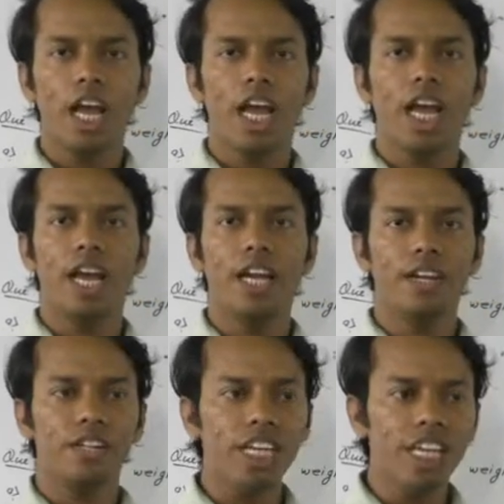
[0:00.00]

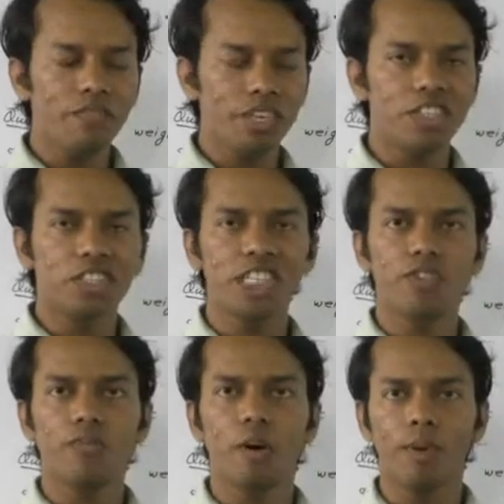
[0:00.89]
and then we
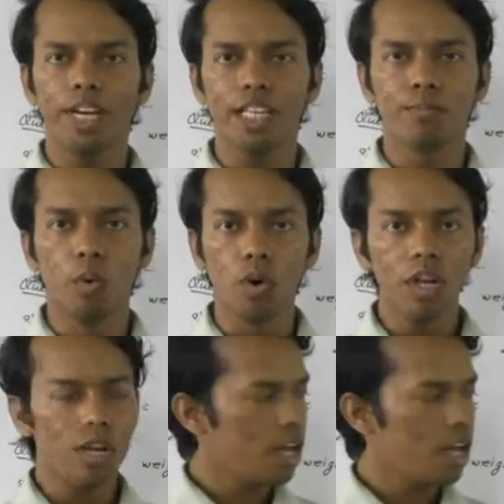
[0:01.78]
discussed one formula that is mole.